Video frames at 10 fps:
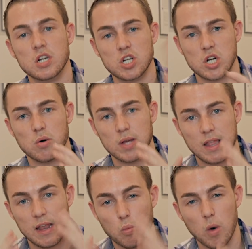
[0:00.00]
showing
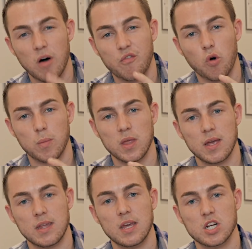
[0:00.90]
that a
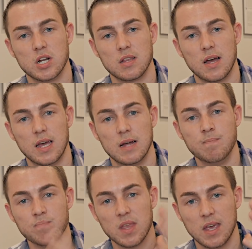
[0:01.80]
well-formulated ketogenic diet
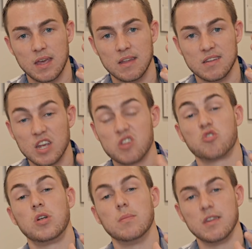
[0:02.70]
is
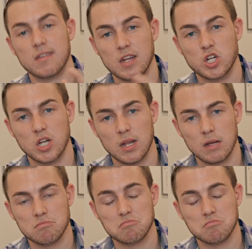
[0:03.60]
extremely satiating.